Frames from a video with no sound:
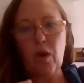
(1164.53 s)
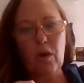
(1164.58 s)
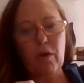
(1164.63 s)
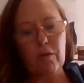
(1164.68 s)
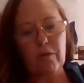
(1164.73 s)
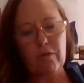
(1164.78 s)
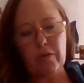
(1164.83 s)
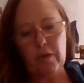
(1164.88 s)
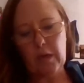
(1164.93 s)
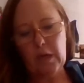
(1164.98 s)

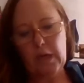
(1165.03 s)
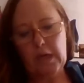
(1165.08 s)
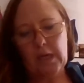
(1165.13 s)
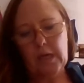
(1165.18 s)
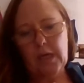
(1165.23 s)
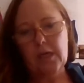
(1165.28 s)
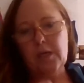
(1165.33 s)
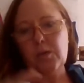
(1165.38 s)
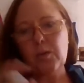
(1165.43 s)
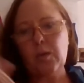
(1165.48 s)
of
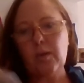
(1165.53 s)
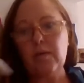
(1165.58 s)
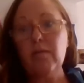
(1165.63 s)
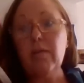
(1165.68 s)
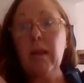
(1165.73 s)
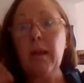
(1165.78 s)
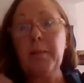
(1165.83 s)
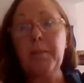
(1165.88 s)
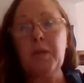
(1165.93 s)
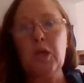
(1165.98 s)
twin
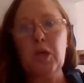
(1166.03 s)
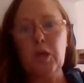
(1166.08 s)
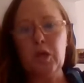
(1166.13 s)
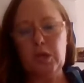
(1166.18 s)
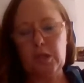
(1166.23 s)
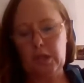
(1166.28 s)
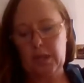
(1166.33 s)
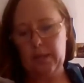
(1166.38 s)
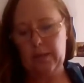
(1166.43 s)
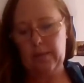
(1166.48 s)
flame
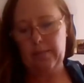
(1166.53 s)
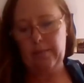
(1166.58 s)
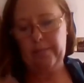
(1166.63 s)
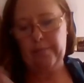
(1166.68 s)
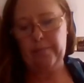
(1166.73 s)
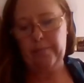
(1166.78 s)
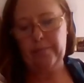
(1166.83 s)
union.